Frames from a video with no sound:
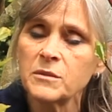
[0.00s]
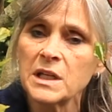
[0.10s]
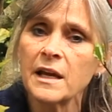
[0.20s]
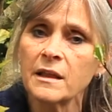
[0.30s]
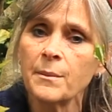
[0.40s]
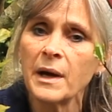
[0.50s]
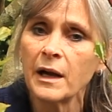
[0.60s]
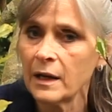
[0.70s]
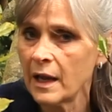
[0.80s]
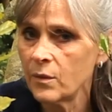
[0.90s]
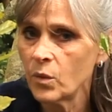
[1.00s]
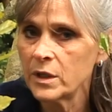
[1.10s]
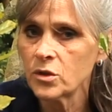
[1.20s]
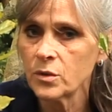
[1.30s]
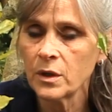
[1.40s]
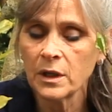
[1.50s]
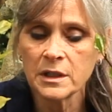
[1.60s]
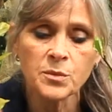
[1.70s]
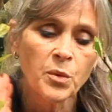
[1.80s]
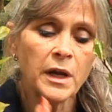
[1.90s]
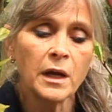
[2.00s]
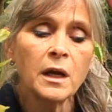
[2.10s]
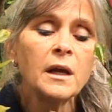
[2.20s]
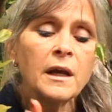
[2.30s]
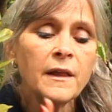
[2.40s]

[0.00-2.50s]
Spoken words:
Take them out late winter, early spring.